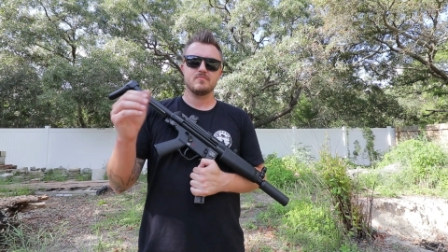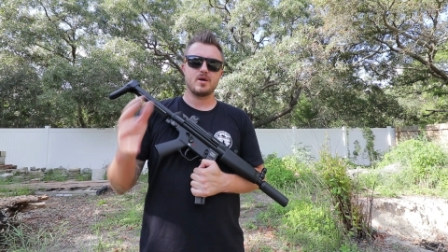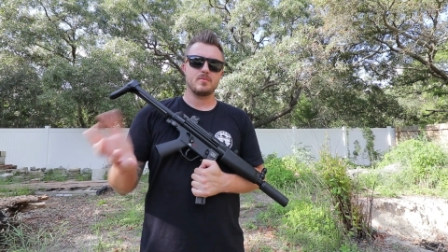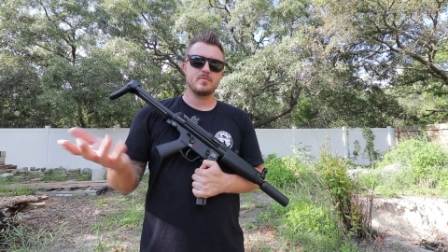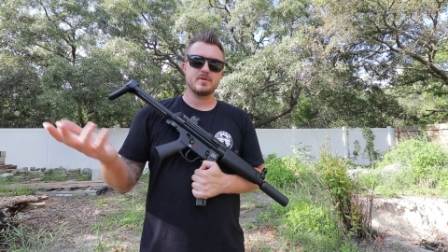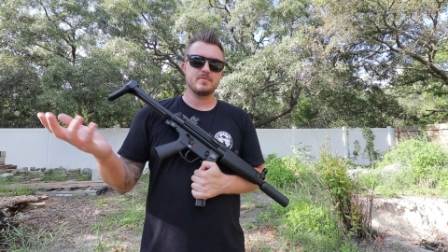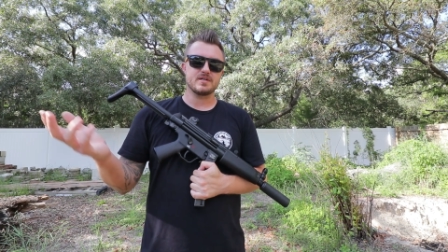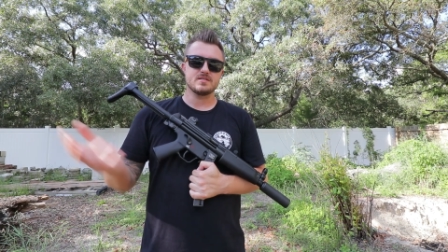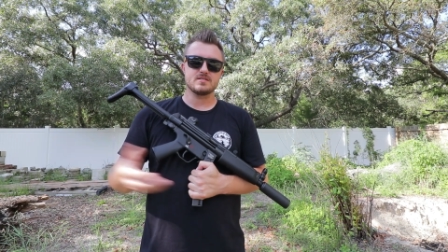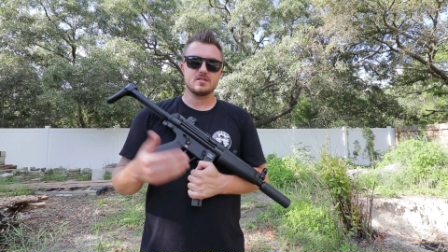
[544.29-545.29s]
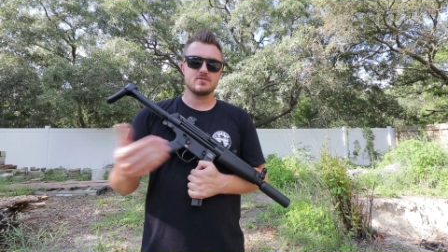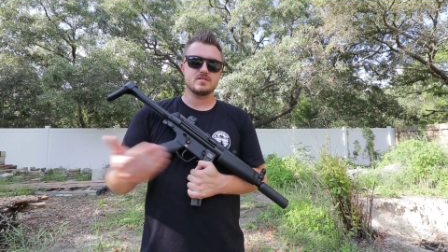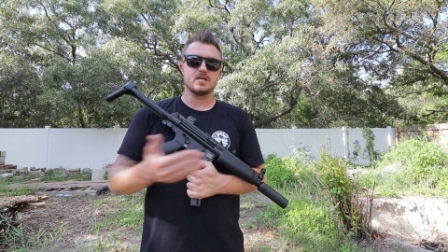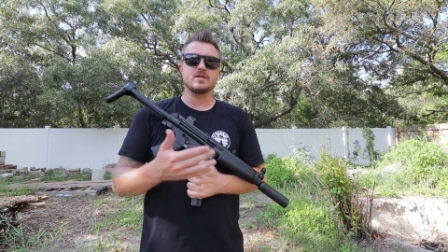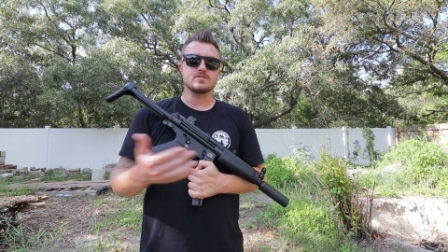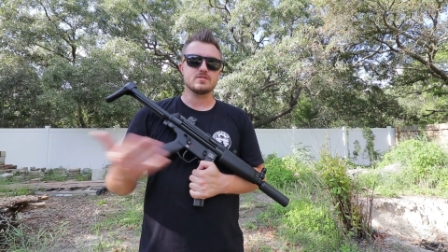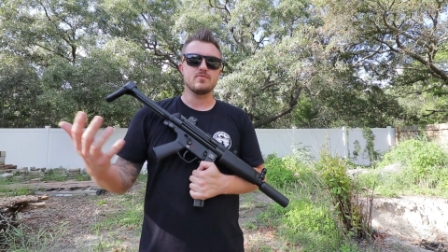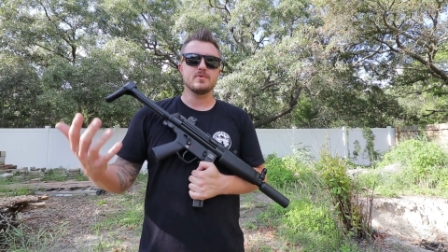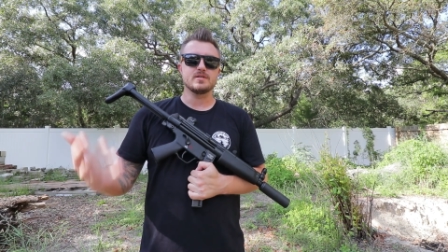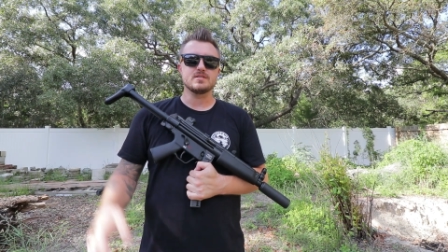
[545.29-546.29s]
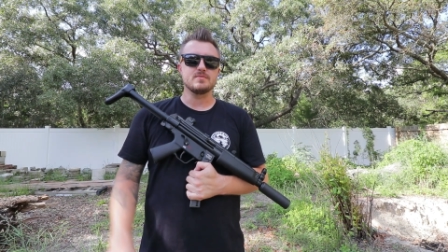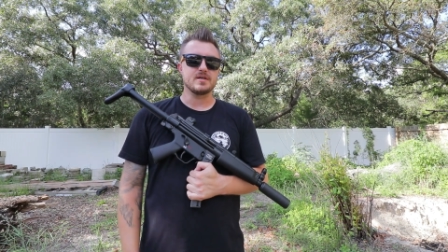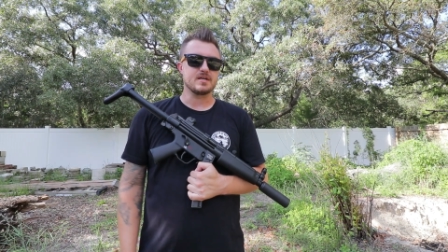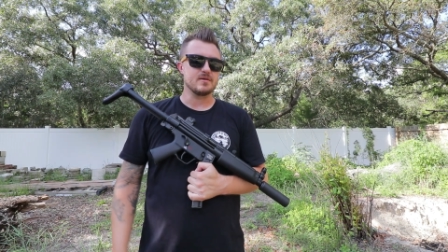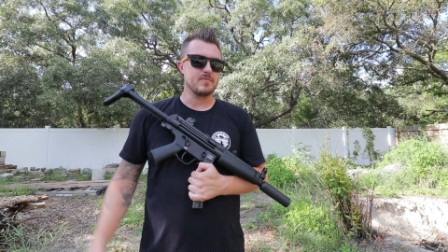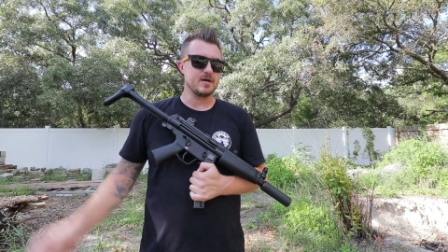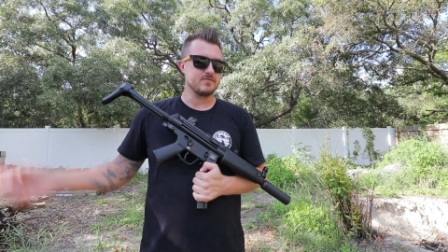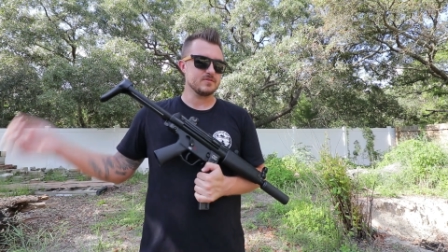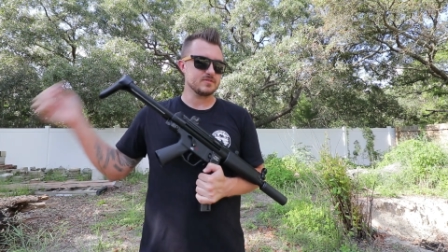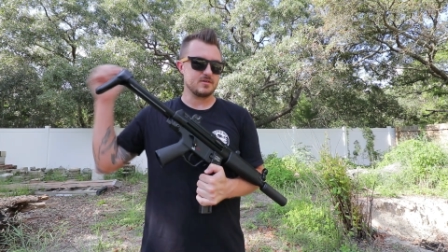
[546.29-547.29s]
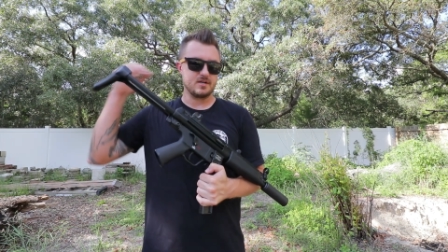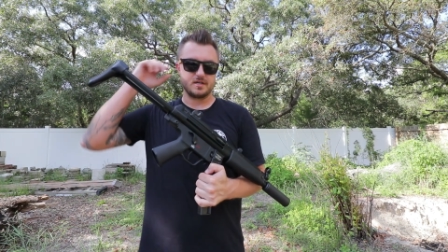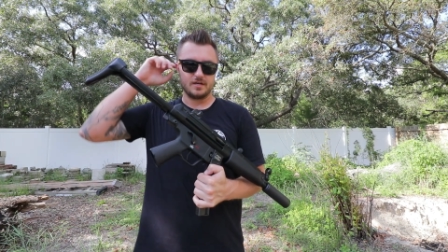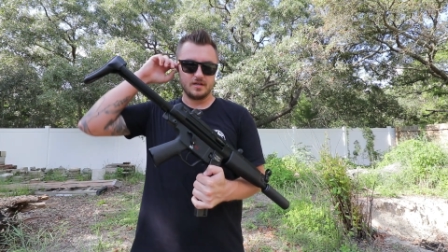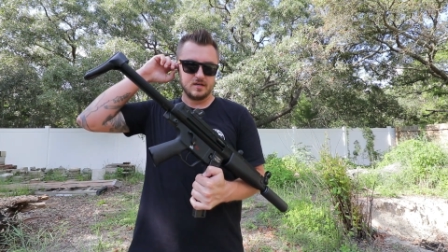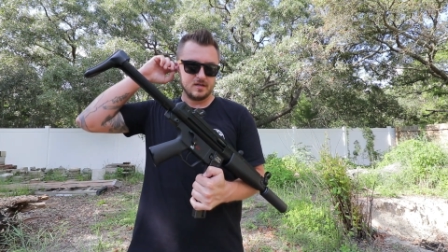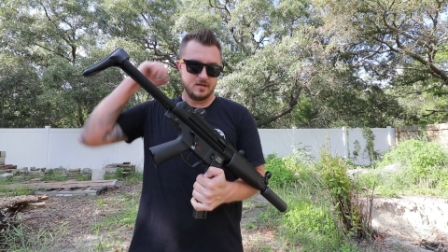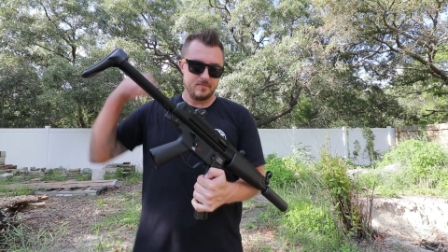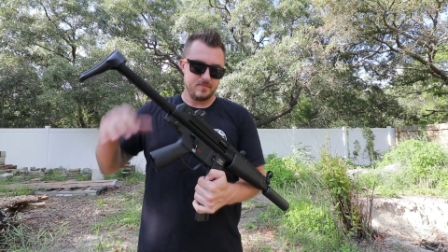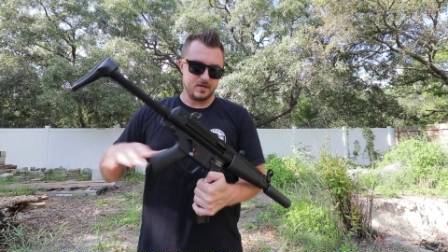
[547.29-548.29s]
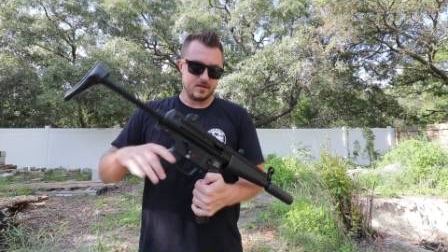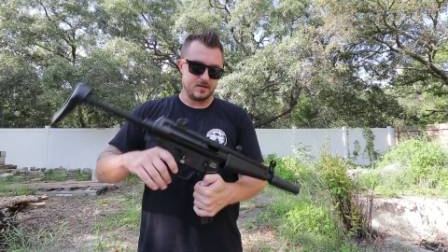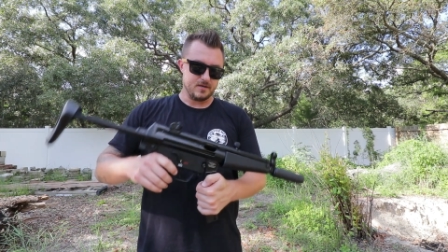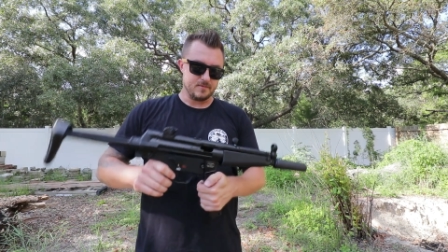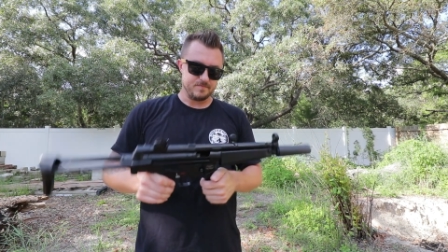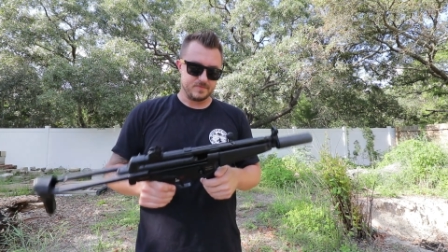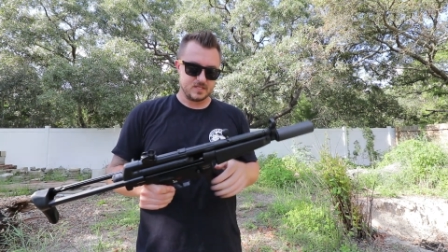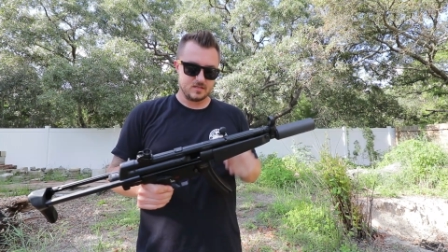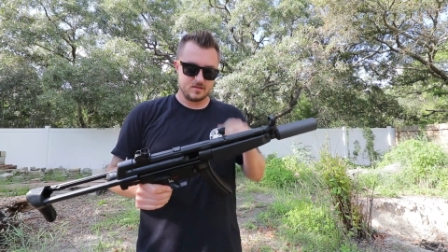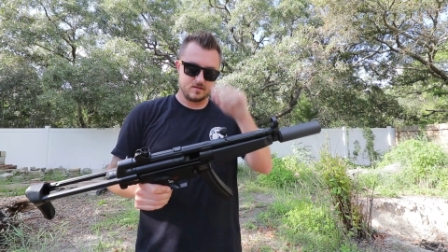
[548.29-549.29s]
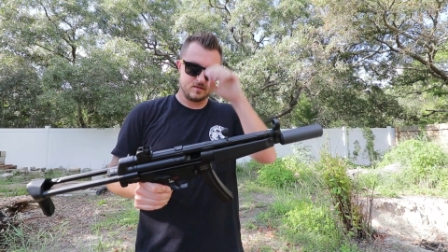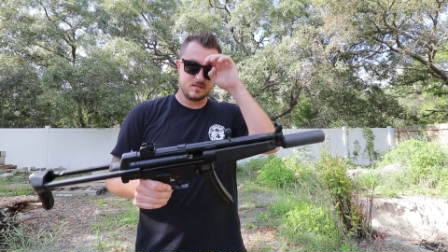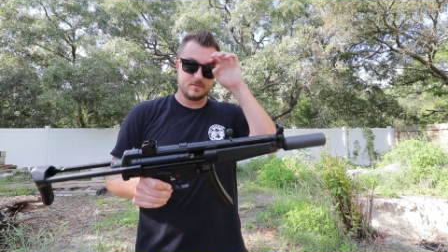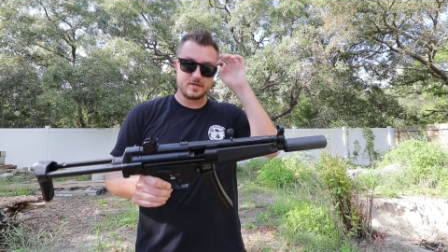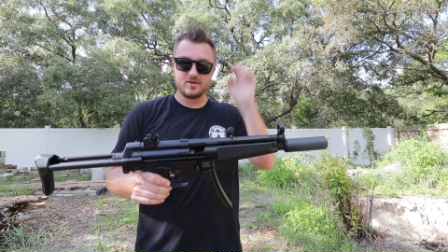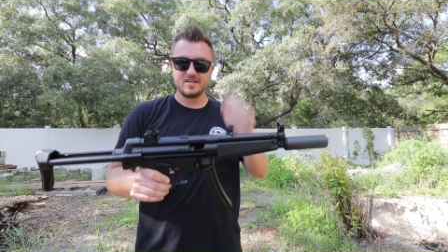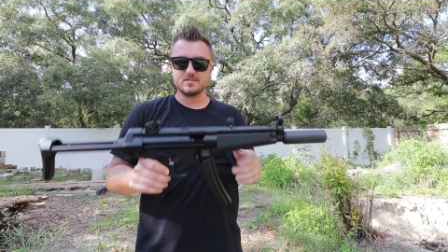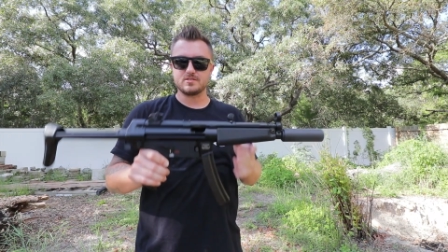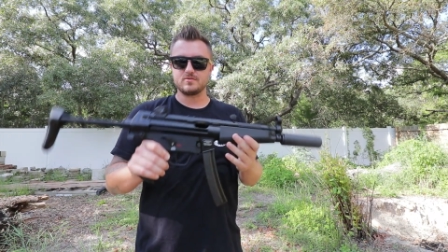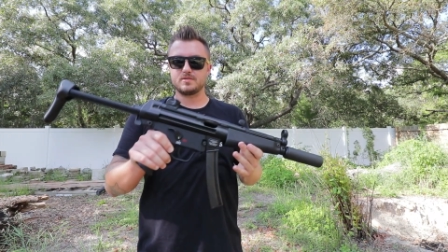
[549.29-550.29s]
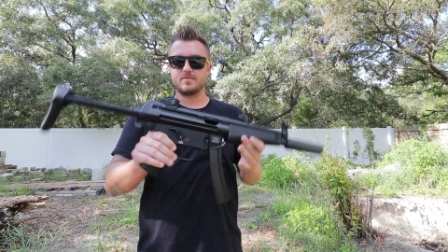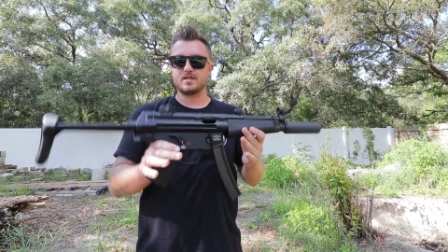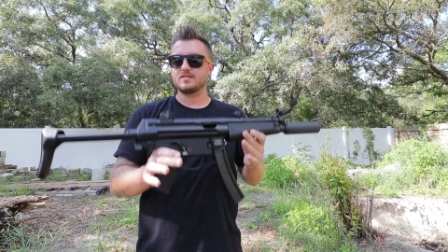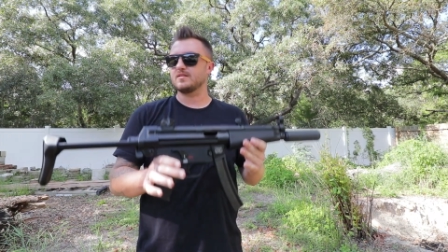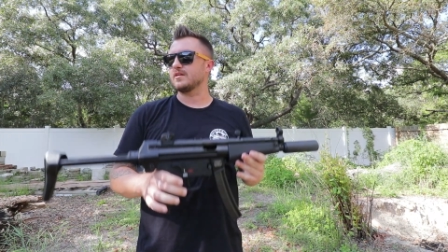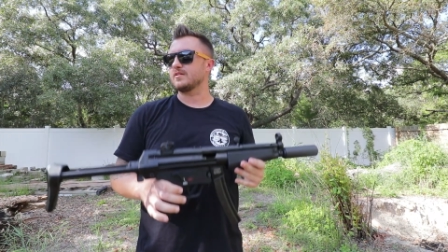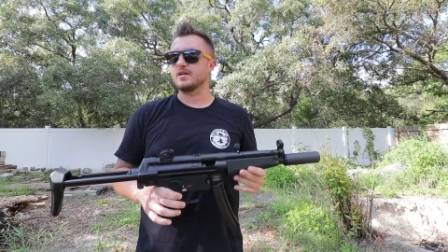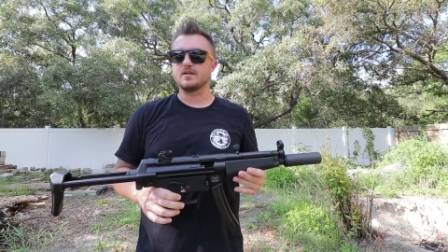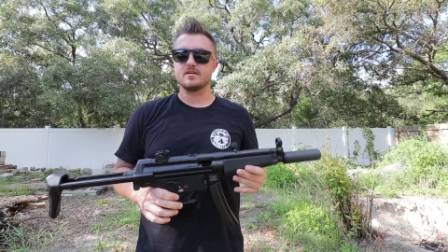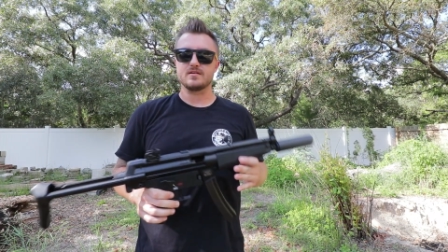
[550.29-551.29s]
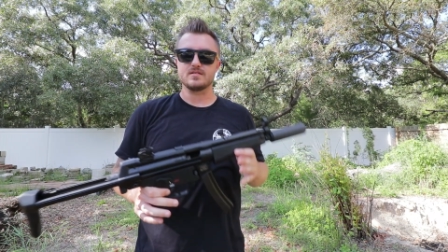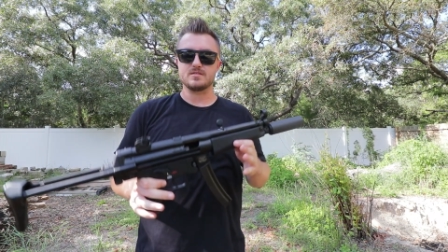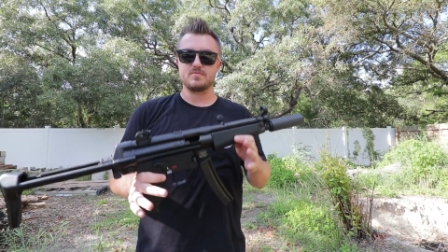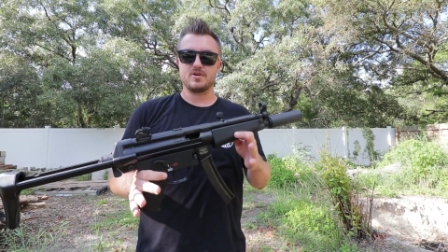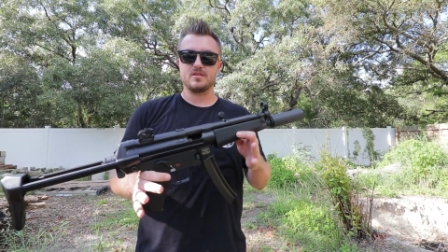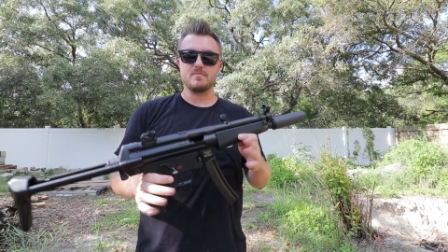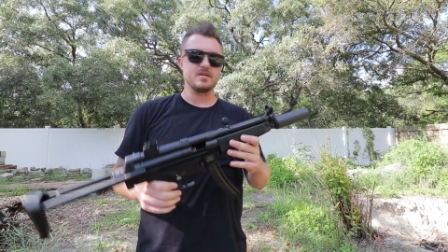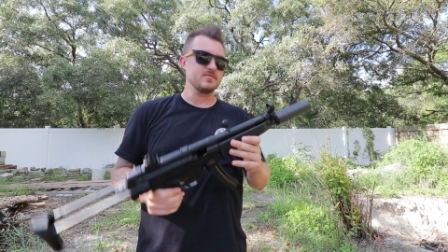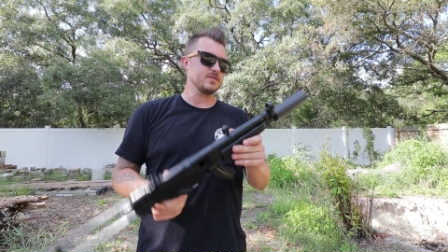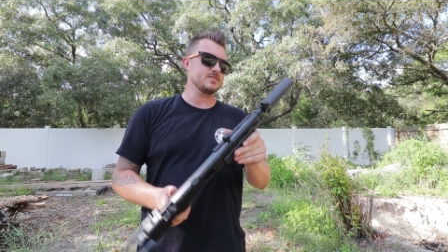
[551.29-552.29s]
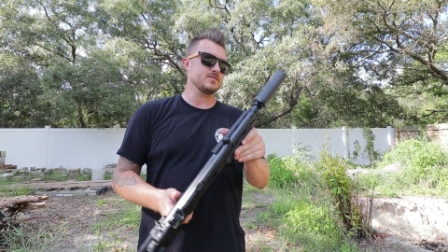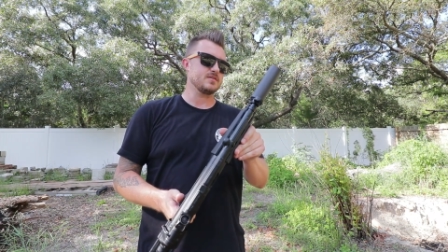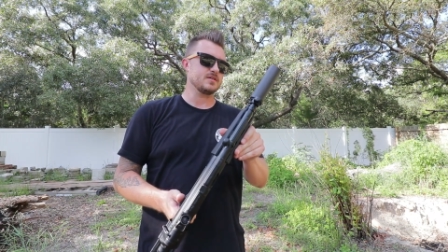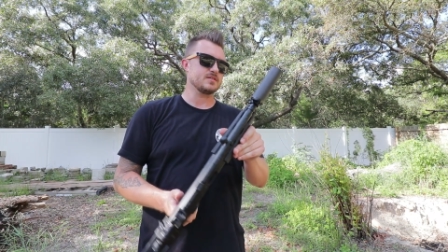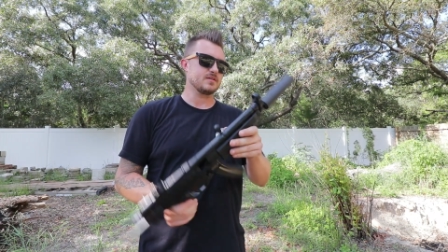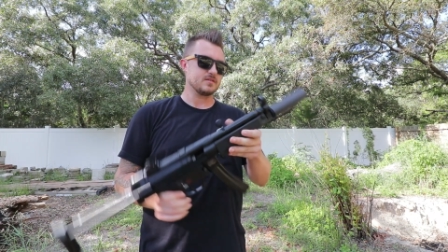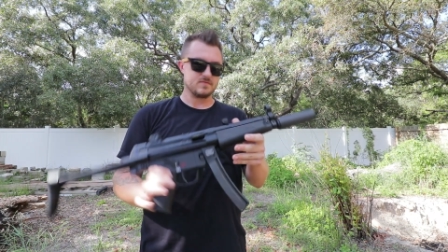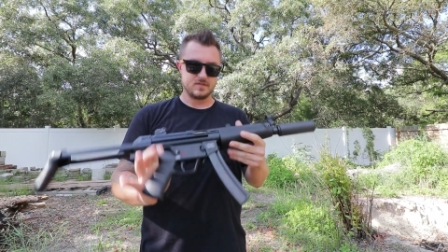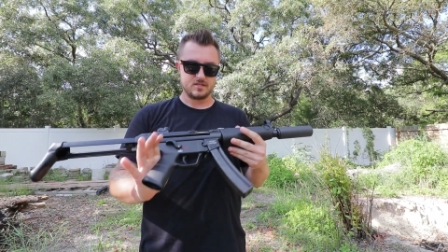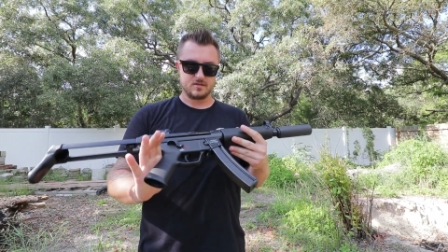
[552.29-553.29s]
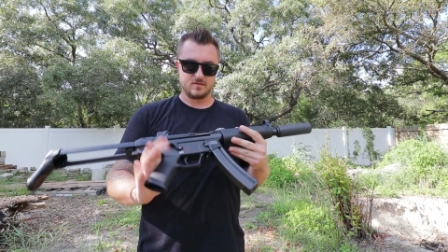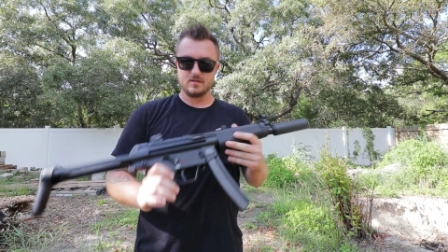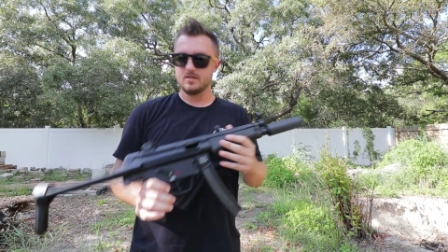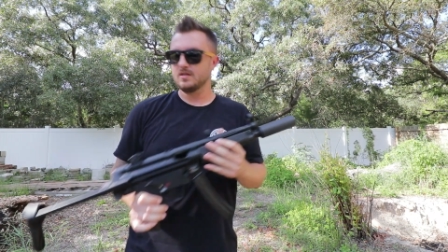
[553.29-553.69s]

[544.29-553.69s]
Probably because it slows it down so much that you might get a baffle strike. But um, let me go ahead and switch back to the other gun because that's probably the main reason you clicked on this video.